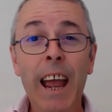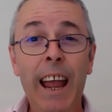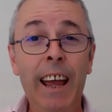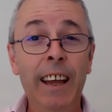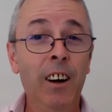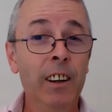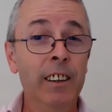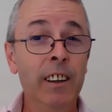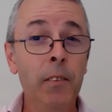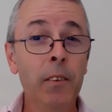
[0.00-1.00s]
And on
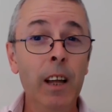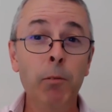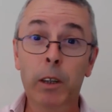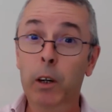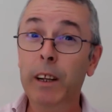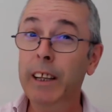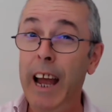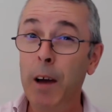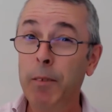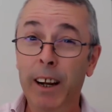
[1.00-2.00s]
another level, you're really
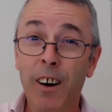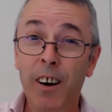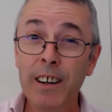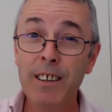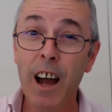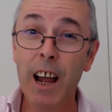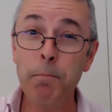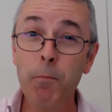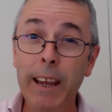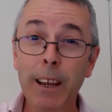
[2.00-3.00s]
having a hard
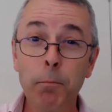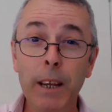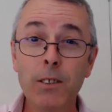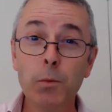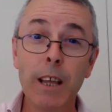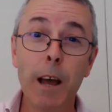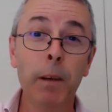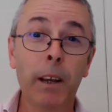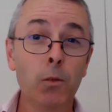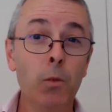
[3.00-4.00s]
time making peace with that,
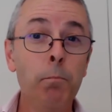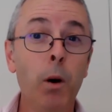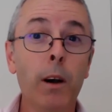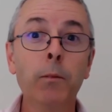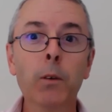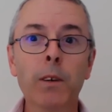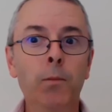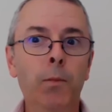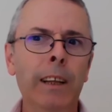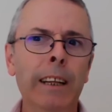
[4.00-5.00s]
because one part of you is
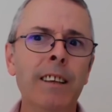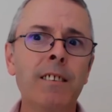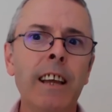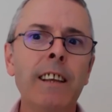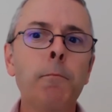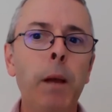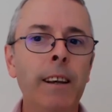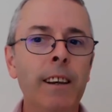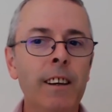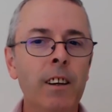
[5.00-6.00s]
feeling this
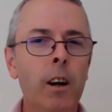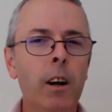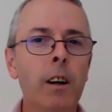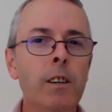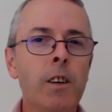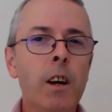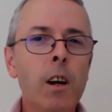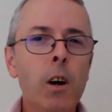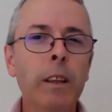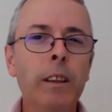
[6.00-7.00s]
independent urge
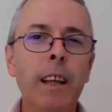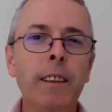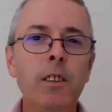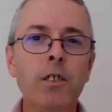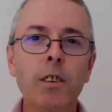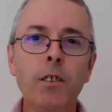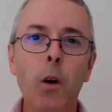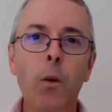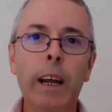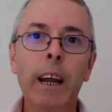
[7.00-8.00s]
within that's just
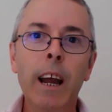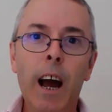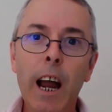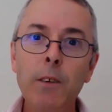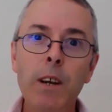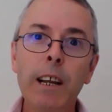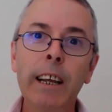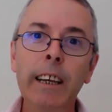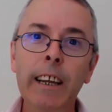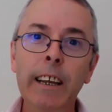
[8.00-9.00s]
going, I
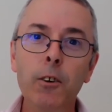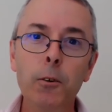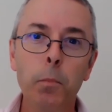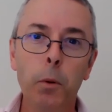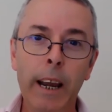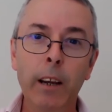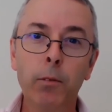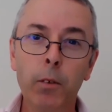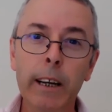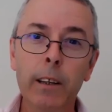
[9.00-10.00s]
really need to break
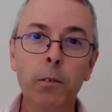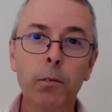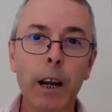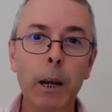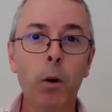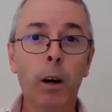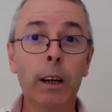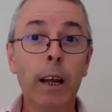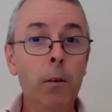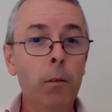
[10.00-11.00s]
free of the framework.
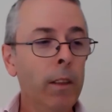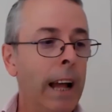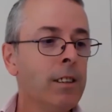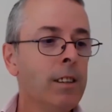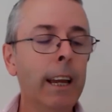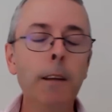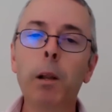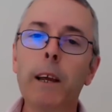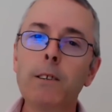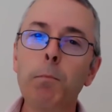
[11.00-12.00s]
Well, that's taking
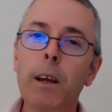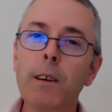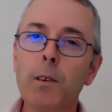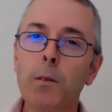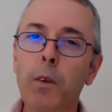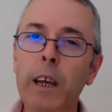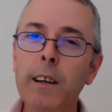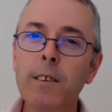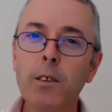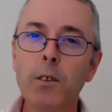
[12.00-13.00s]
place because of
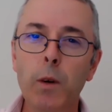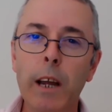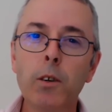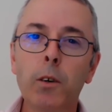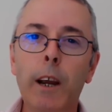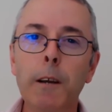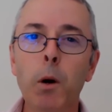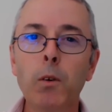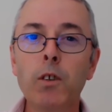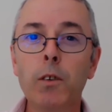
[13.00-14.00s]
Venus's retrograde
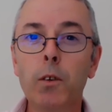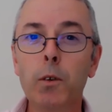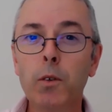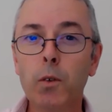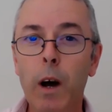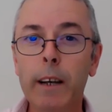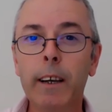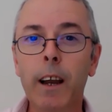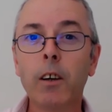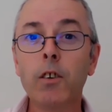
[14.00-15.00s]
motion through Swati
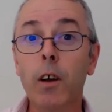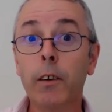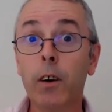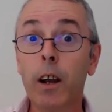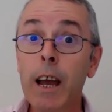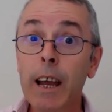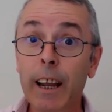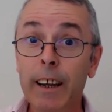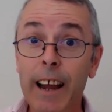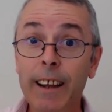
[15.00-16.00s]
Nakshatra,
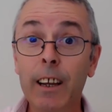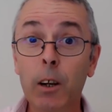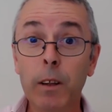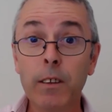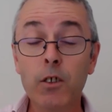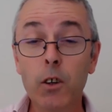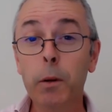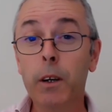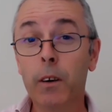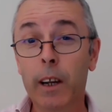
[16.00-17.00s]
connecting with
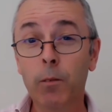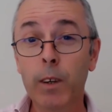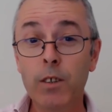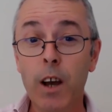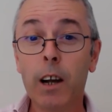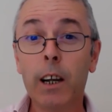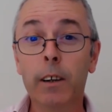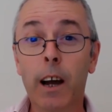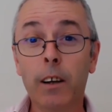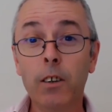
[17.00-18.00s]
Jupiter in Vishaka
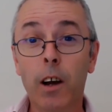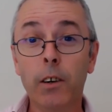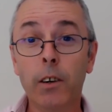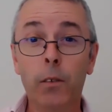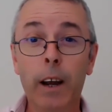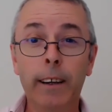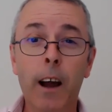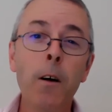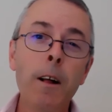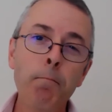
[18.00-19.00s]
Nakshatra right
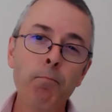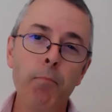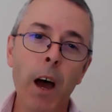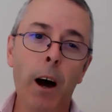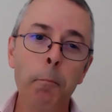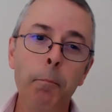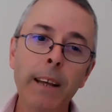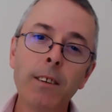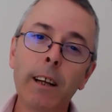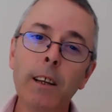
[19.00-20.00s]
now.
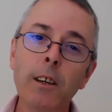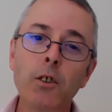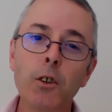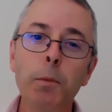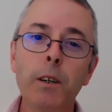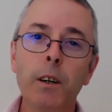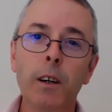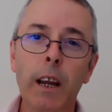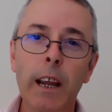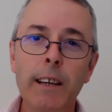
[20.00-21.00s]
Basically,
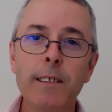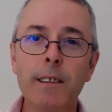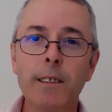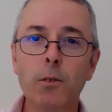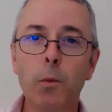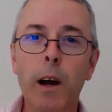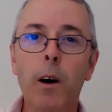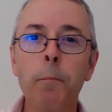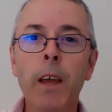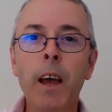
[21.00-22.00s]
Jupiter is as well